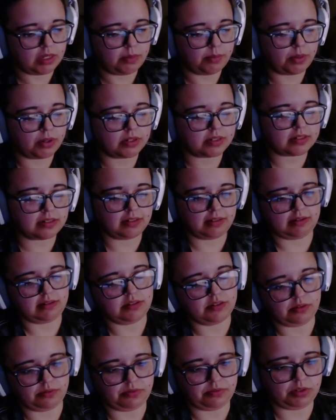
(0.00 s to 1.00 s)

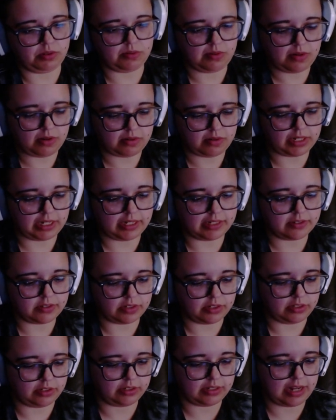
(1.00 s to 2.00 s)
Personalize your view. Okay,
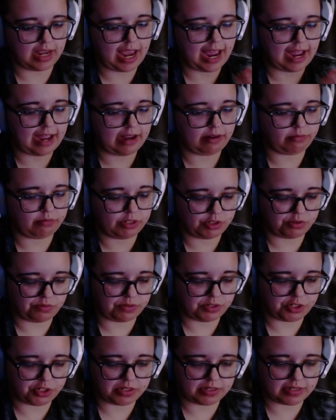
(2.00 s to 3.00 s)
so you can add which
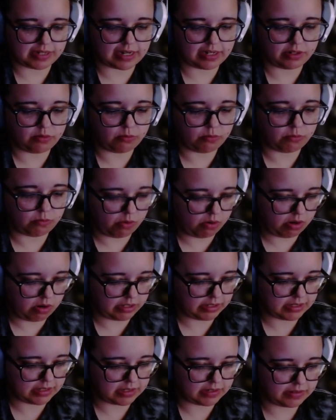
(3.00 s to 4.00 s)
widgets that you
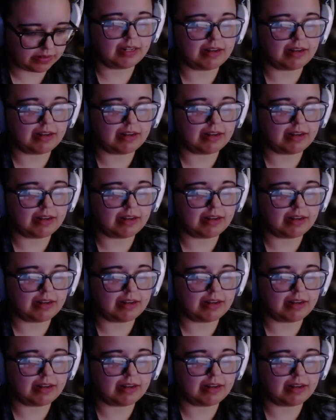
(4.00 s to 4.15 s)
want.